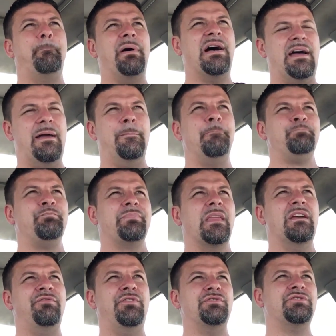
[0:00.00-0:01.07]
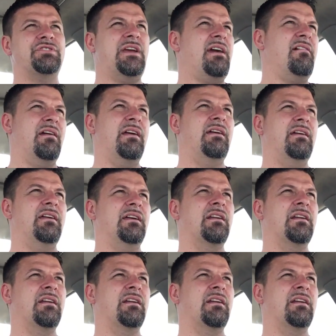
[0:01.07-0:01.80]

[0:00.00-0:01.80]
But if you share it,